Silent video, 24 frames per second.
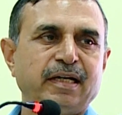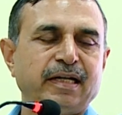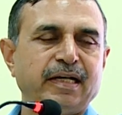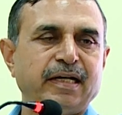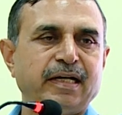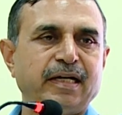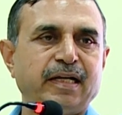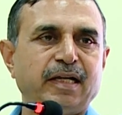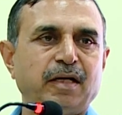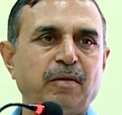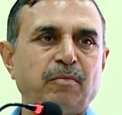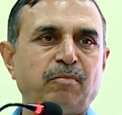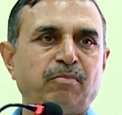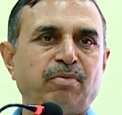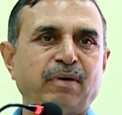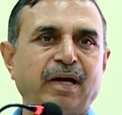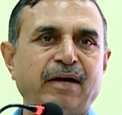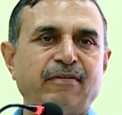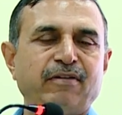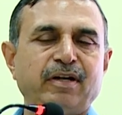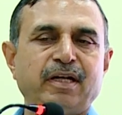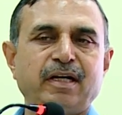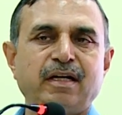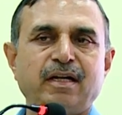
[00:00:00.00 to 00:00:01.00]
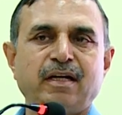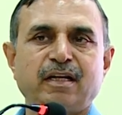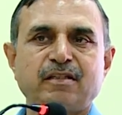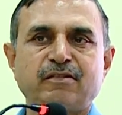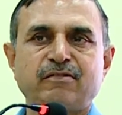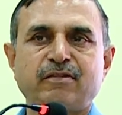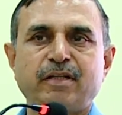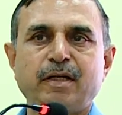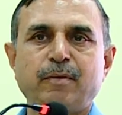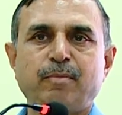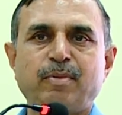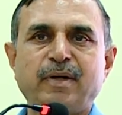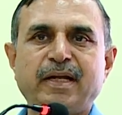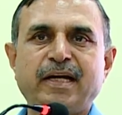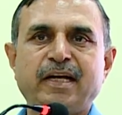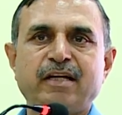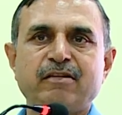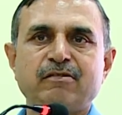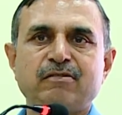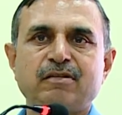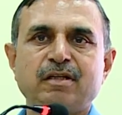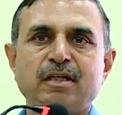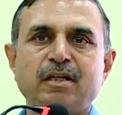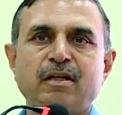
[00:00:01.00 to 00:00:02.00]
Indian private industry
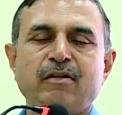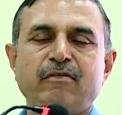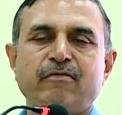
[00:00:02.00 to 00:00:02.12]
players,